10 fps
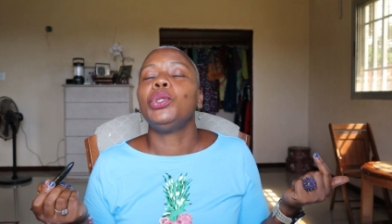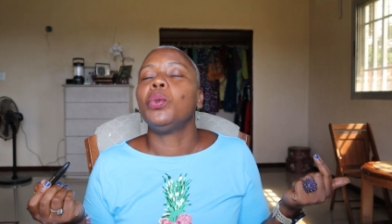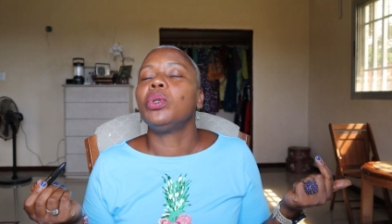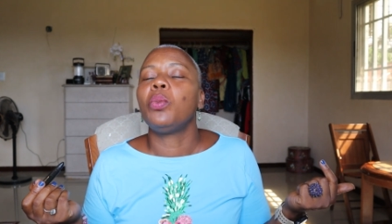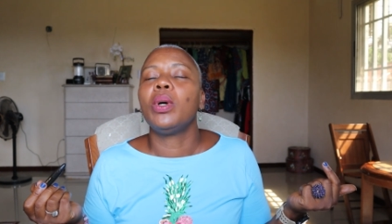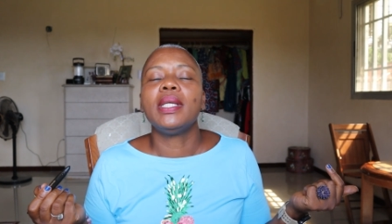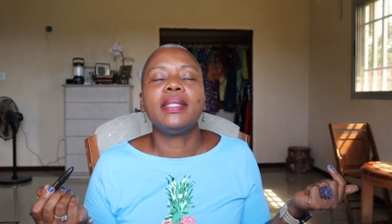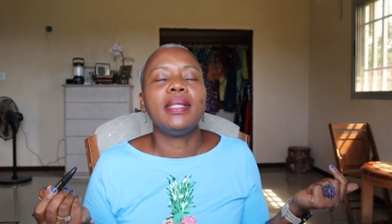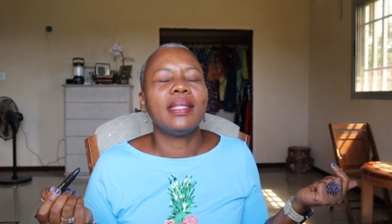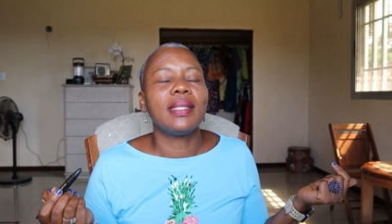You
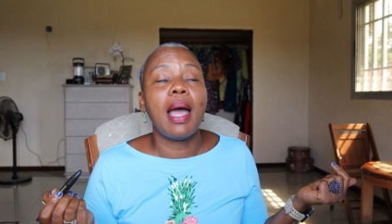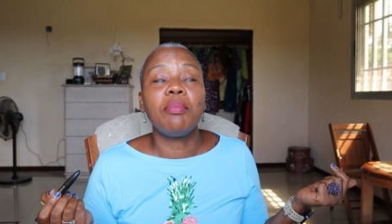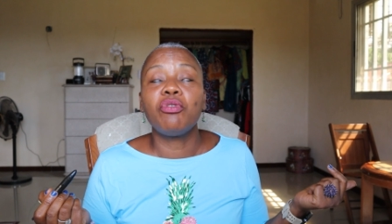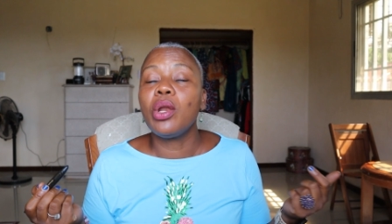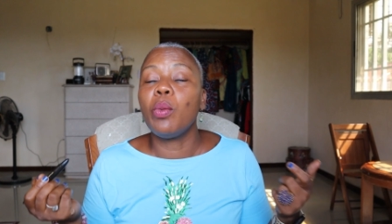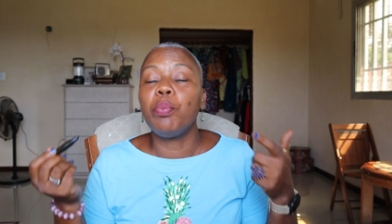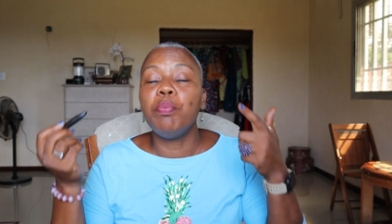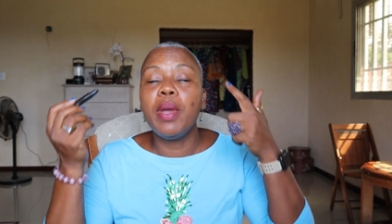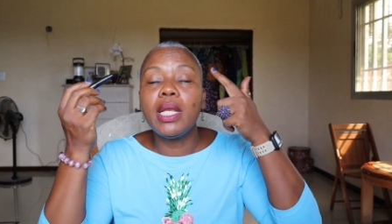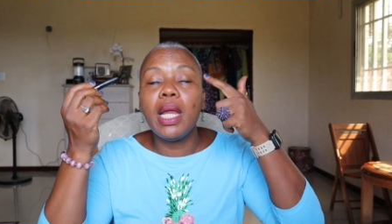is this? I'm trying to
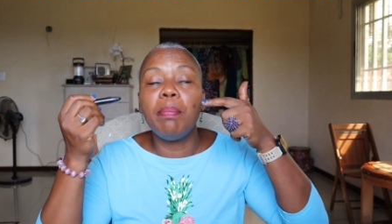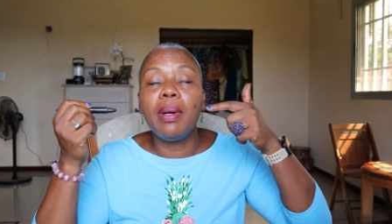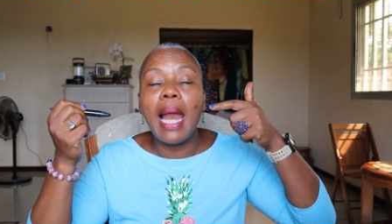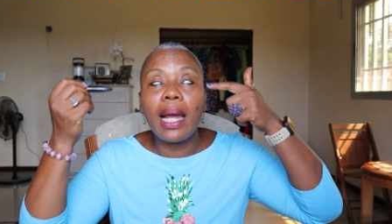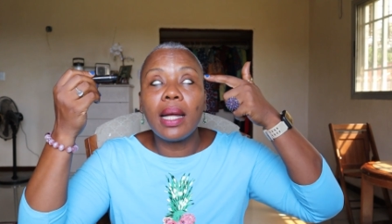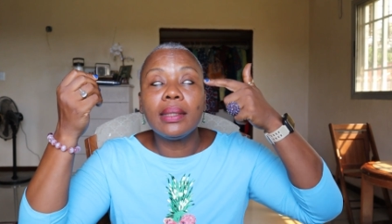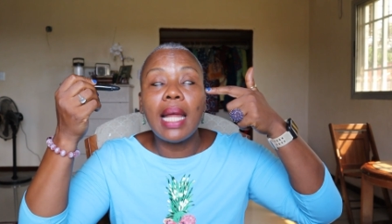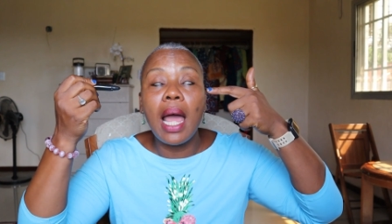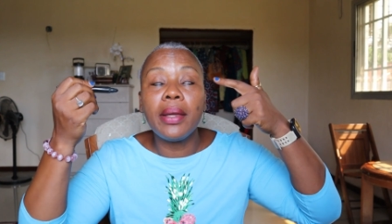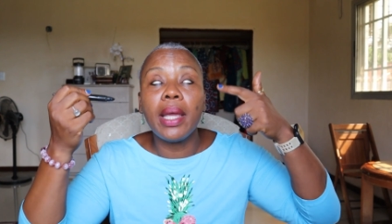make the black
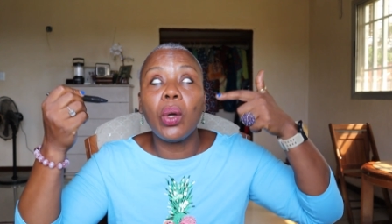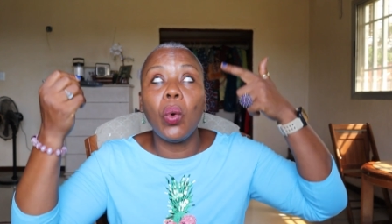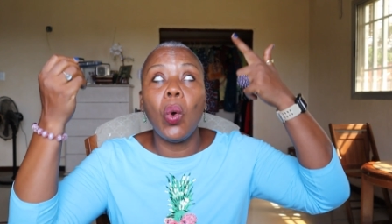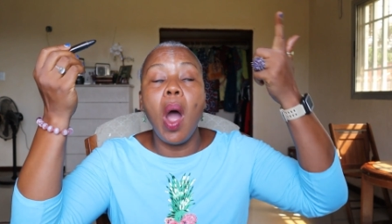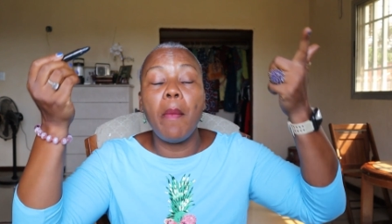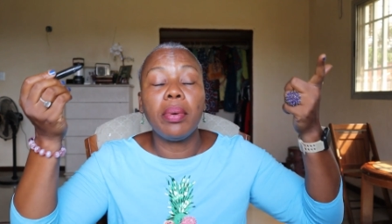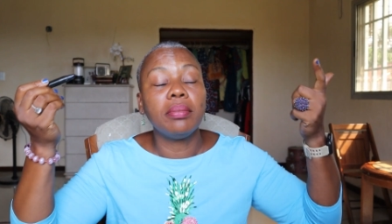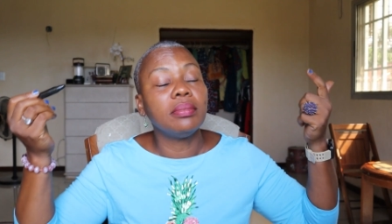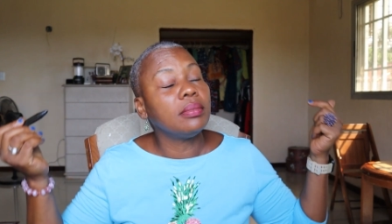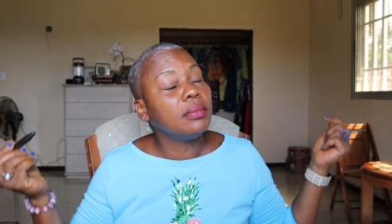down here go up.
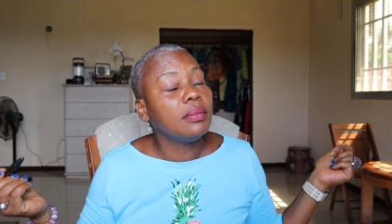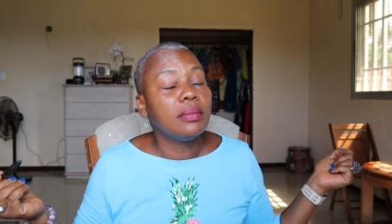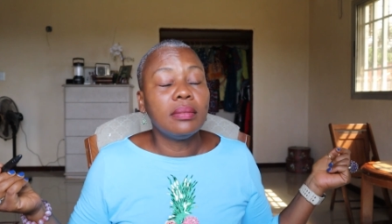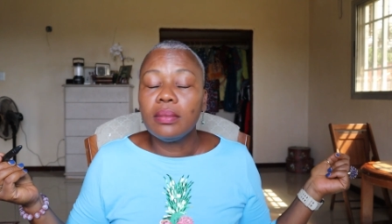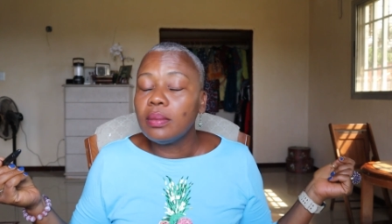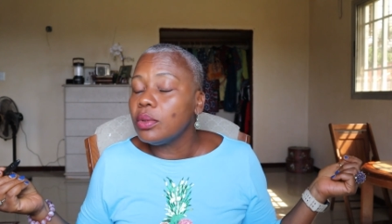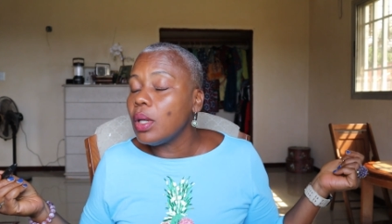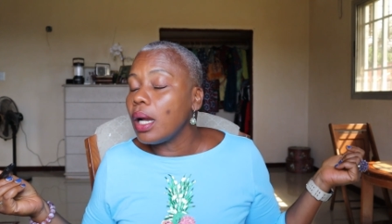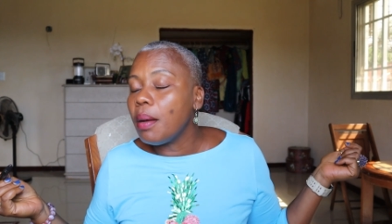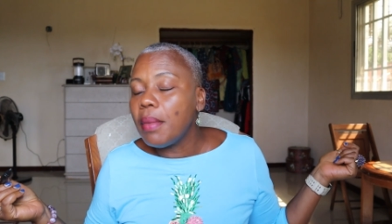
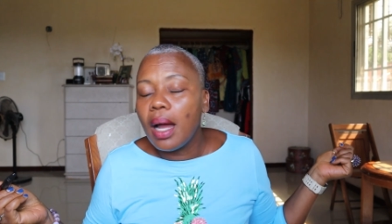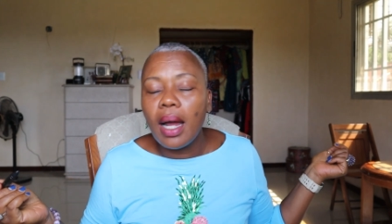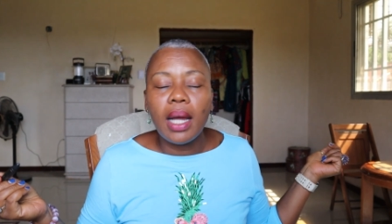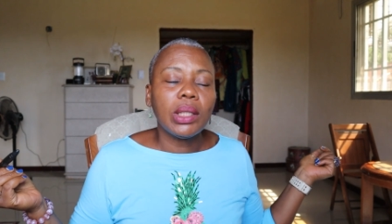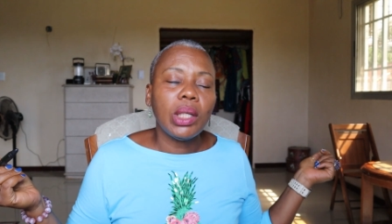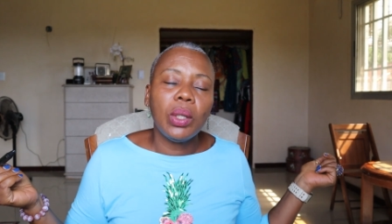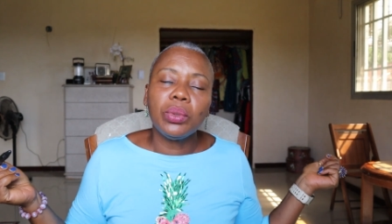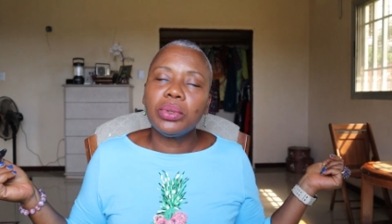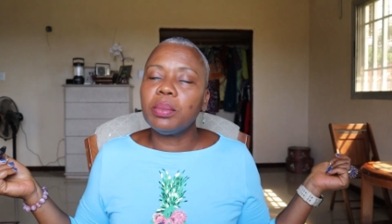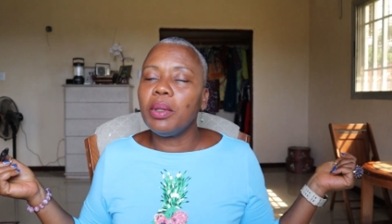So I got my eyes
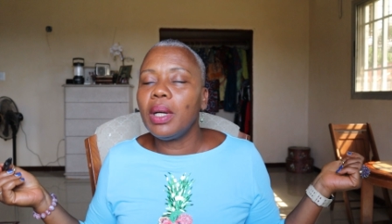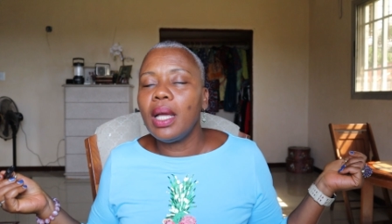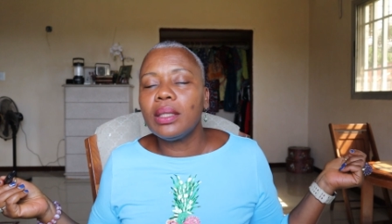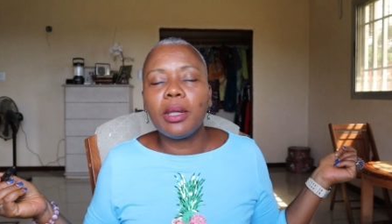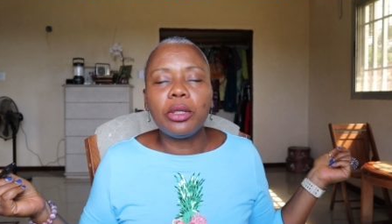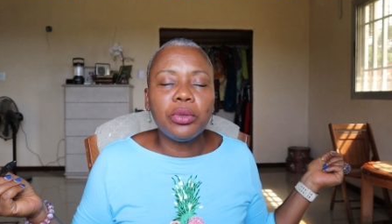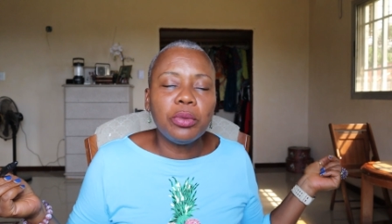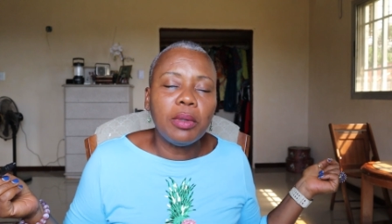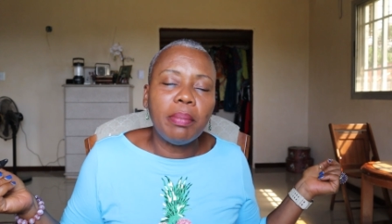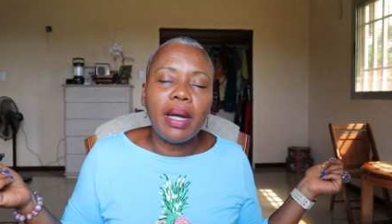closed. But what else gonna do
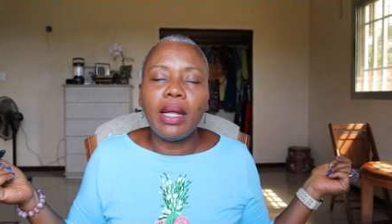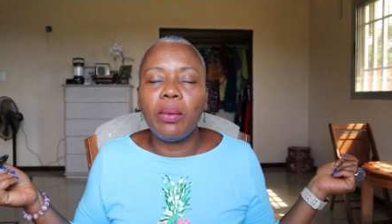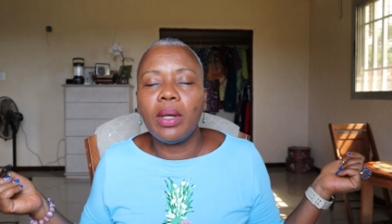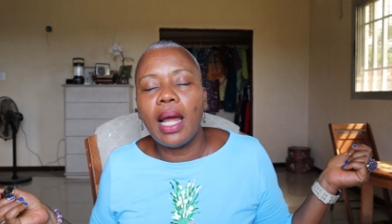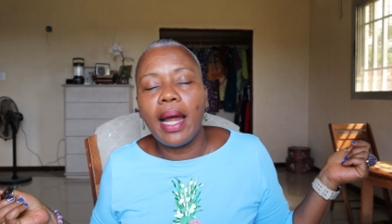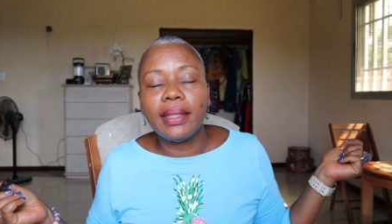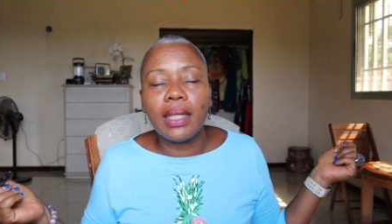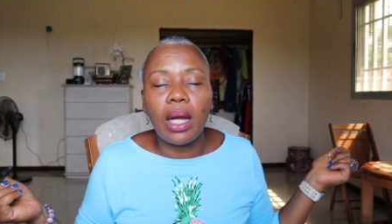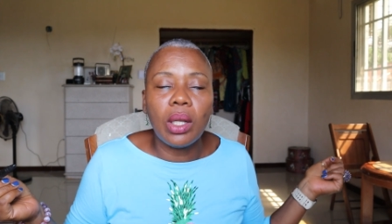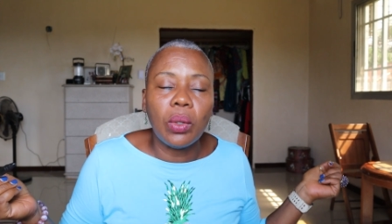with my body when the
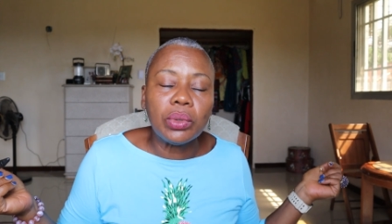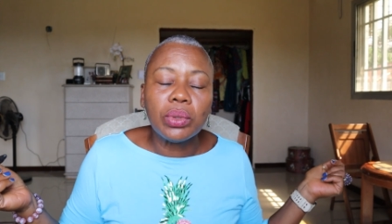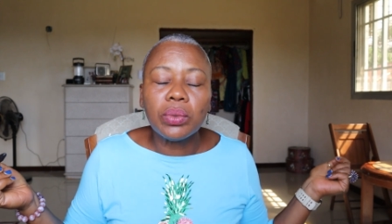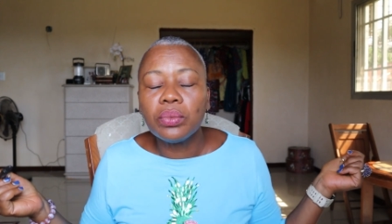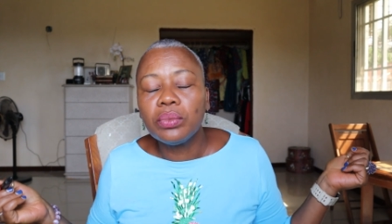eyes are closed?